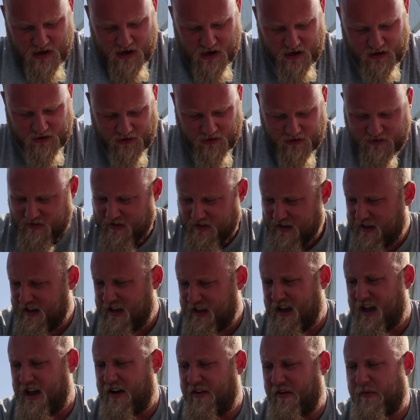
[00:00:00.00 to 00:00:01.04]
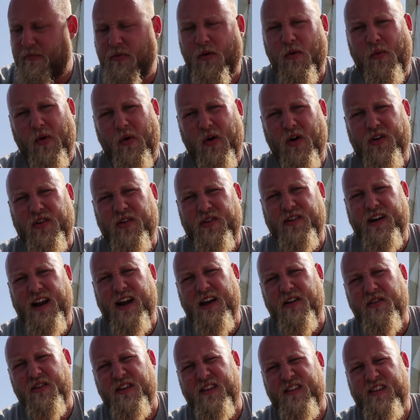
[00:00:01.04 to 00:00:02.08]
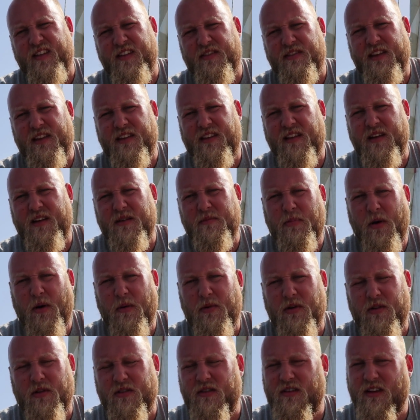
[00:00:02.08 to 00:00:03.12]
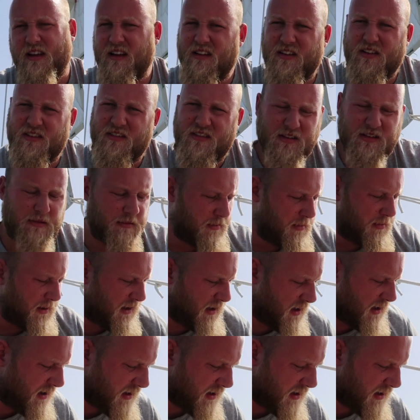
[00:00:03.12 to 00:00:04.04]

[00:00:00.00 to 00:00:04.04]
I can't see any air. I've put water around to see if there's any bubbles. There doesn't seem to be.